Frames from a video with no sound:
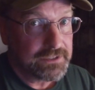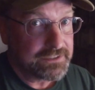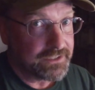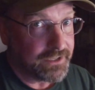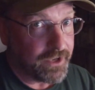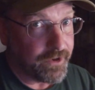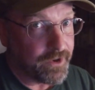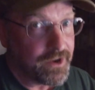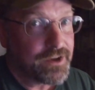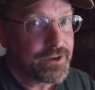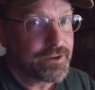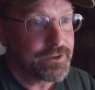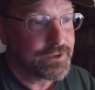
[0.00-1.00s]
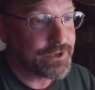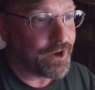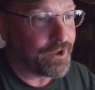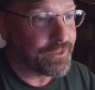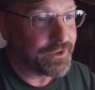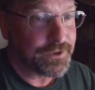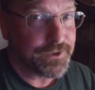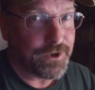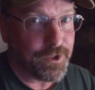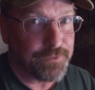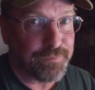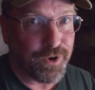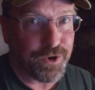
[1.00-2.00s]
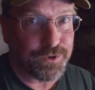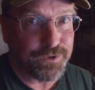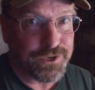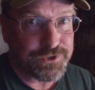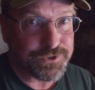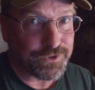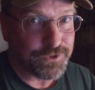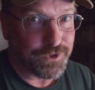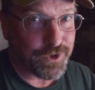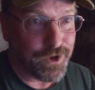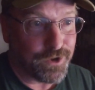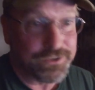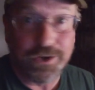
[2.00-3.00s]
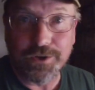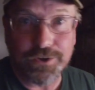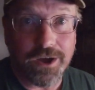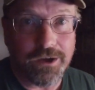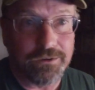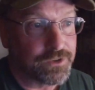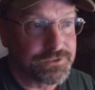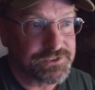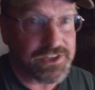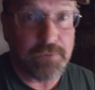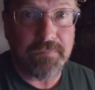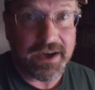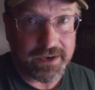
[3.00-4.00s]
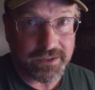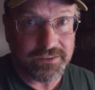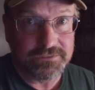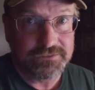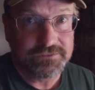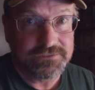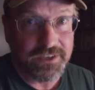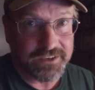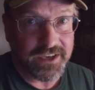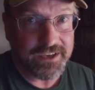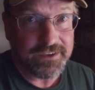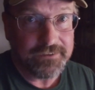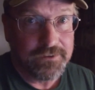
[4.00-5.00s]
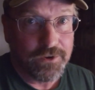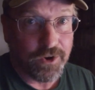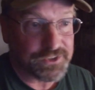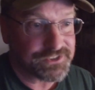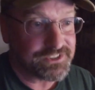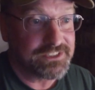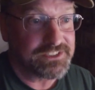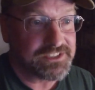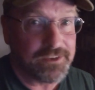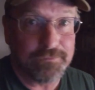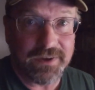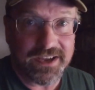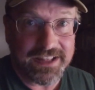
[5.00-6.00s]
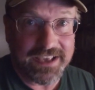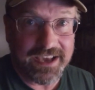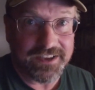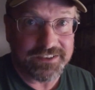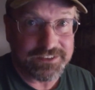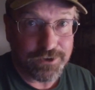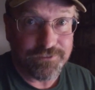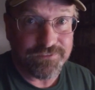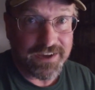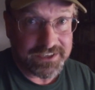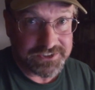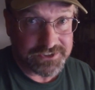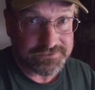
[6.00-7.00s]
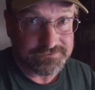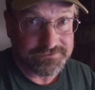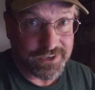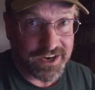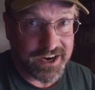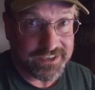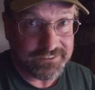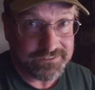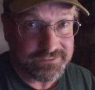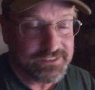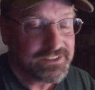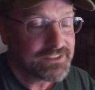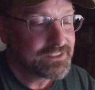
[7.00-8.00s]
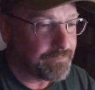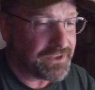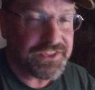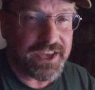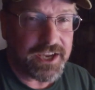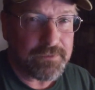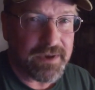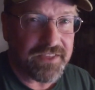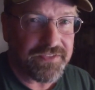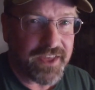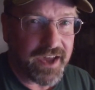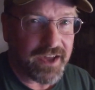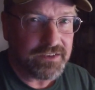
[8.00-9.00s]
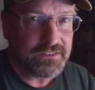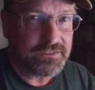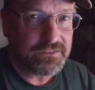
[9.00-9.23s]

you know, call the park ranger, or call somebody, okay? Or send somebody out to go find you, all right? Be thinking about that.